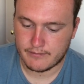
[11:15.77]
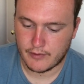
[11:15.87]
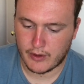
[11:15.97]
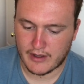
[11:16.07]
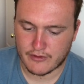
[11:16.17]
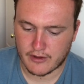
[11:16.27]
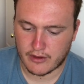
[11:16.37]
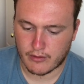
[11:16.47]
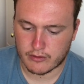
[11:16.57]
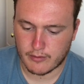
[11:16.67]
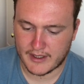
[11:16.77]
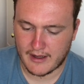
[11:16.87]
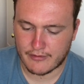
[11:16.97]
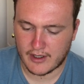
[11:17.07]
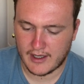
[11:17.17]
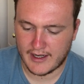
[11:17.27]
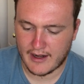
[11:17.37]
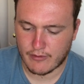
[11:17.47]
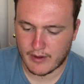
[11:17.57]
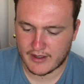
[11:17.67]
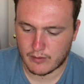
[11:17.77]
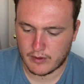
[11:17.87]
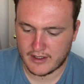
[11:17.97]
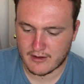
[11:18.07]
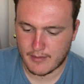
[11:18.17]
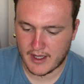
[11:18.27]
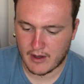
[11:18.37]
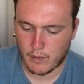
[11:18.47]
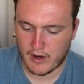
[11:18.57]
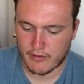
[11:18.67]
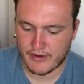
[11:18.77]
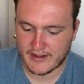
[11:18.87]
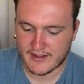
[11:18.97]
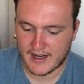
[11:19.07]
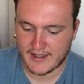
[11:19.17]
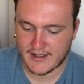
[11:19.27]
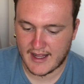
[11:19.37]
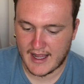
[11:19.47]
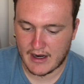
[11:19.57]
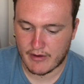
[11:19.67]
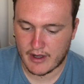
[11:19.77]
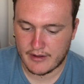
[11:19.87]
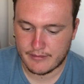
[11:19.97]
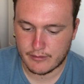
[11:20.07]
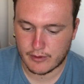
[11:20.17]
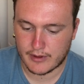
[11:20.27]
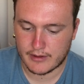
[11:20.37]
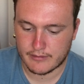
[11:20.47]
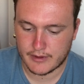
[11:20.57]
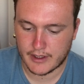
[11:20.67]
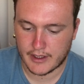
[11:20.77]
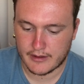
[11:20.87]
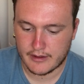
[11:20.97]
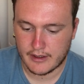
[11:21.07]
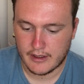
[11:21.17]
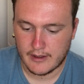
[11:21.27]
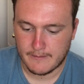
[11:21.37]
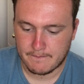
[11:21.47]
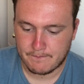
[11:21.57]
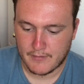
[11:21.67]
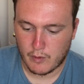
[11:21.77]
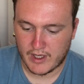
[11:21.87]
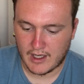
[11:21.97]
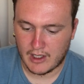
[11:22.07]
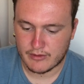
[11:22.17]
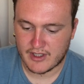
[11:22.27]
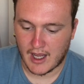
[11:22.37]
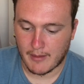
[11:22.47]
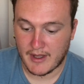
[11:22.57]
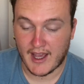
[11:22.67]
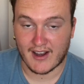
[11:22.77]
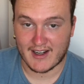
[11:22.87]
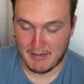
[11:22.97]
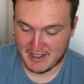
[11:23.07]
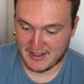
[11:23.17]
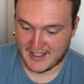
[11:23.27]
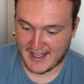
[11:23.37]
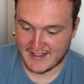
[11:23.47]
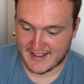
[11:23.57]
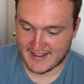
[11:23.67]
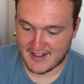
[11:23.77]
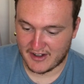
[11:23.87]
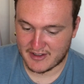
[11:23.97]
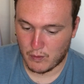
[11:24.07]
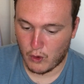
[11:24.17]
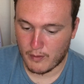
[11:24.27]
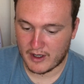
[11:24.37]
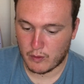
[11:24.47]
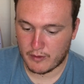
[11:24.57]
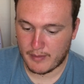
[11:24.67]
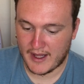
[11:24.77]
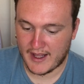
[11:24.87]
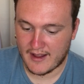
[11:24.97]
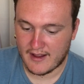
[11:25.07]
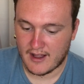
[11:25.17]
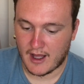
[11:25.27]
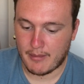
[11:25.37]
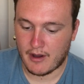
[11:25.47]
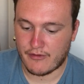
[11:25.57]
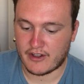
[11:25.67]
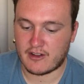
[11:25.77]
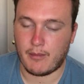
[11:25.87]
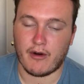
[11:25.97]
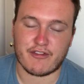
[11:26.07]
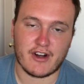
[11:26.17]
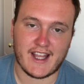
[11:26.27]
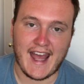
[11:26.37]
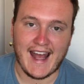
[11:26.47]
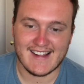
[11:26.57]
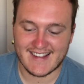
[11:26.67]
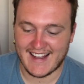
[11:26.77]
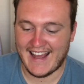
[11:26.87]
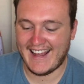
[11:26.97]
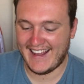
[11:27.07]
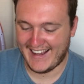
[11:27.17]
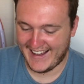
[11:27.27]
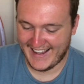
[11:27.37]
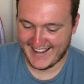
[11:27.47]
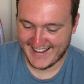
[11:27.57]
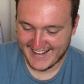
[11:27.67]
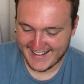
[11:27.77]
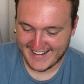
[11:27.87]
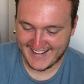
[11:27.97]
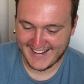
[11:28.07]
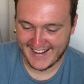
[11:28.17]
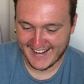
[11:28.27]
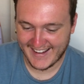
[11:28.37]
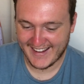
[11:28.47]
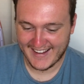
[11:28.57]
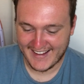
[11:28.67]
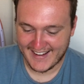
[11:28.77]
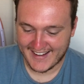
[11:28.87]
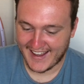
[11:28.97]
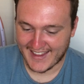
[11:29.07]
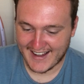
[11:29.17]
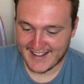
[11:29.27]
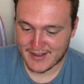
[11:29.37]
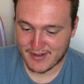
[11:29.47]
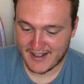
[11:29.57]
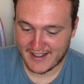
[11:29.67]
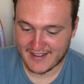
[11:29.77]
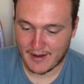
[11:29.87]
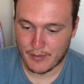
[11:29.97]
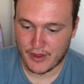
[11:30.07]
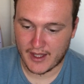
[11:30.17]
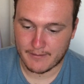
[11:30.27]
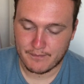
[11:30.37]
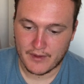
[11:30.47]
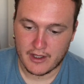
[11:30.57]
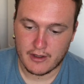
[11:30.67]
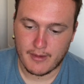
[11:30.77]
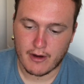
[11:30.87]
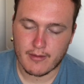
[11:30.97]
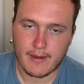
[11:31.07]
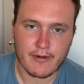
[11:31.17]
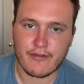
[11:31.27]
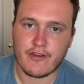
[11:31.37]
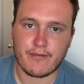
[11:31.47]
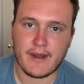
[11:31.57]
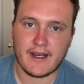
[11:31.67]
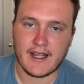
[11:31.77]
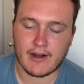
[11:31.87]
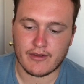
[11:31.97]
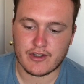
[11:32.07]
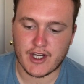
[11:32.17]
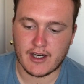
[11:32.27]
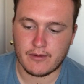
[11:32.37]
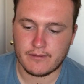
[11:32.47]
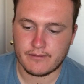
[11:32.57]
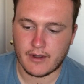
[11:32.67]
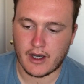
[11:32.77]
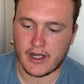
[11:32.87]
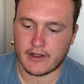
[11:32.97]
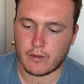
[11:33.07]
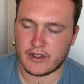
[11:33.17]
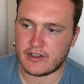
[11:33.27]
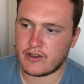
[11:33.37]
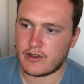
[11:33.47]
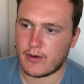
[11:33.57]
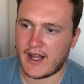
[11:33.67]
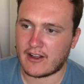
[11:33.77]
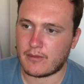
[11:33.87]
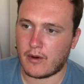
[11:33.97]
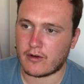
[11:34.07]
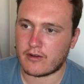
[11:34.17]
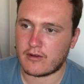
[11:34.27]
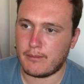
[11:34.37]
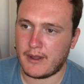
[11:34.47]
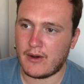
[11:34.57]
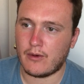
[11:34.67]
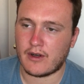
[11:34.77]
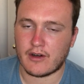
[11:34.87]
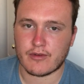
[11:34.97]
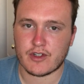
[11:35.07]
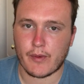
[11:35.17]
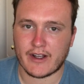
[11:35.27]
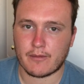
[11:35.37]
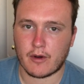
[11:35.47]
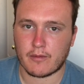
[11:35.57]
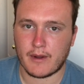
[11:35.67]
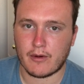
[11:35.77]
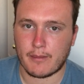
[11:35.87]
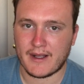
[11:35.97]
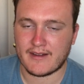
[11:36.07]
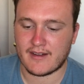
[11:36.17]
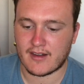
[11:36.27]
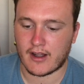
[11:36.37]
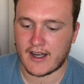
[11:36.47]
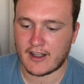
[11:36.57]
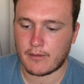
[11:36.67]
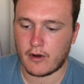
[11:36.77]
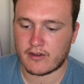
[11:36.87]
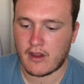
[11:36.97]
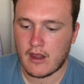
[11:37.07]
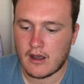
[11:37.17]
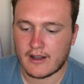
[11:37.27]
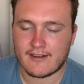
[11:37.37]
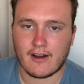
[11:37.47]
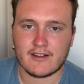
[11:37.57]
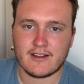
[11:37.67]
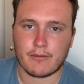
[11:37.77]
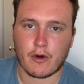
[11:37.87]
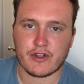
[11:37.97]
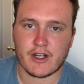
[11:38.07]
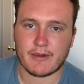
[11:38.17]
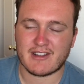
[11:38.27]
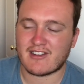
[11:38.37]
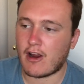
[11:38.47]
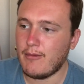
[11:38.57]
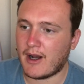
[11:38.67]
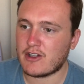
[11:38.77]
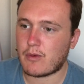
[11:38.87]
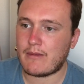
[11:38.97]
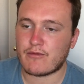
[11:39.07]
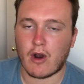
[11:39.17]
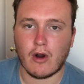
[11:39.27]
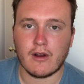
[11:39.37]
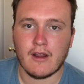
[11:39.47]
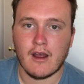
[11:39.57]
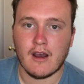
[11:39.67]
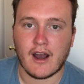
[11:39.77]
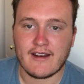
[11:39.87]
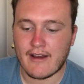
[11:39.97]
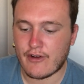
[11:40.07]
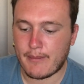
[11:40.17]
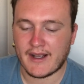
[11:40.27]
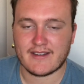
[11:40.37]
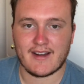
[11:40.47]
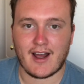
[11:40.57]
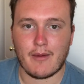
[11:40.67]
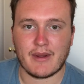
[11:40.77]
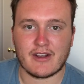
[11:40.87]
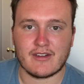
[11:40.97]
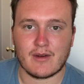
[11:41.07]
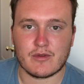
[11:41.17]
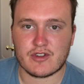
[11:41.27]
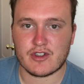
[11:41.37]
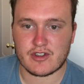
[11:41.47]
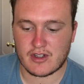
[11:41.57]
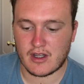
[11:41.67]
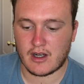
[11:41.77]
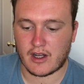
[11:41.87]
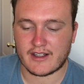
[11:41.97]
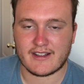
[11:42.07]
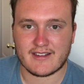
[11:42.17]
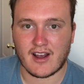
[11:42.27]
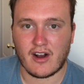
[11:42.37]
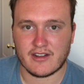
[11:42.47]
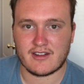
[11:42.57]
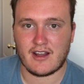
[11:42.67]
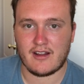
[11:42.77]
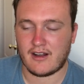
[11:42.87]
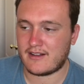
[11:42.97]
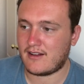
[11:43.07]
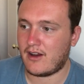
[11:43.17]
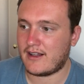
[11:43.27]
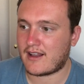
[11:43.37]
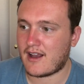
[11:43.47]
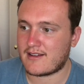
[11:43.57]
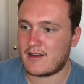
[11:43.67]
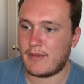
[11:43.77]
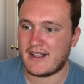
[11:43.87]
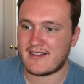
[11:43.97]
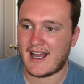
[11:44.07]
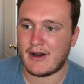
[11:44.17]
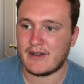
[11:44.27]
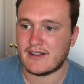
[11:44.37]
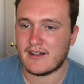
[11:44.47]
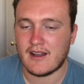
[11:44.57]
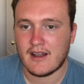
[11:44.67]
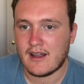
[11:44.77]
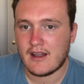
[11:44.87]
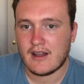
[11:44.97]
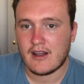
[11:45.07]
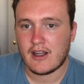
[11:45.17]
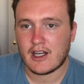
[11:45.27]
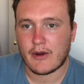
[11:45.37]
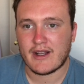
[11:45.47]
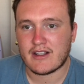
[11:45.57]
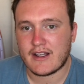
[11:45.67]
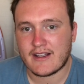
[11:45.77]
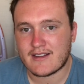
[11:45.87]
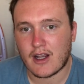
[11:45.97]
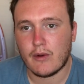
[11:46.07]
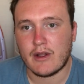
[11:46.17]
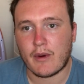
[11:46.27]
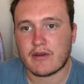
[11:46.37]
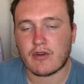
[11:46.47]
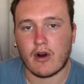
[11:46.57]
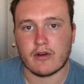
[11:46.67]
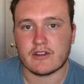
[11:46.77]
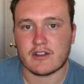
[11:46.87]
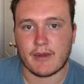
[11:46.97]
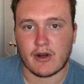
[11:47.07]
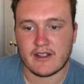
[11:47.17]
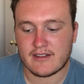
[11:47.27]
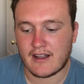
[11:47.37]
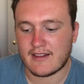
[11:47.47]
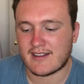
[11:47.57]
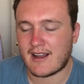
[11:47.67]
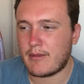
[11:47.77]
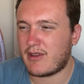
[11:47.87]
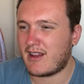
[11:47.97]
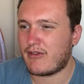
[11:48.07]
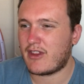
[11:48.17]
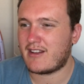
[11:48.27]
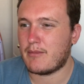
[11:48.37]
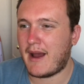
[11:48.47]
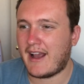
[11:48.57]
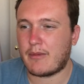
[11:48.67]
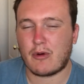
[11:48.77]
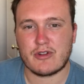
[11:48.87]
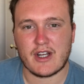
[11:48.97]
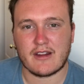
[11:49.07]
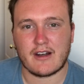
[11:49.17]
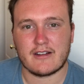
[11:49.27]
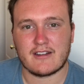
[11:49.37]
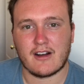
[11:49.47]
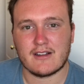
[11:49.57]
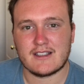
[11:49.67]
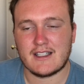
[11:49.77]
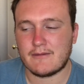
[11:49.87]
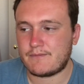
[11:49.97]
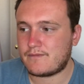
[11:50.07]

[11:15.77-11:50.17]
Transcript: Not enough to throttle, but definitely enough where this will need to be a well-ventilated area. Well, yeah. When closed up, yeah, I can imagine the case gets nice and warm and would be a perfect spot for a cat. Yeah, yeah, that is really something. You might remember if you've been here on the channel, I wanted to do an Xbox build, an original Xbox build, a PC inside an Xbox. I started the project, but so much went wrong. I never picked it up because it was just like a disaster. I started cutting bits out and, you know, it, it totally went wrong, to be honest. And the same thing for this Mac project that I started.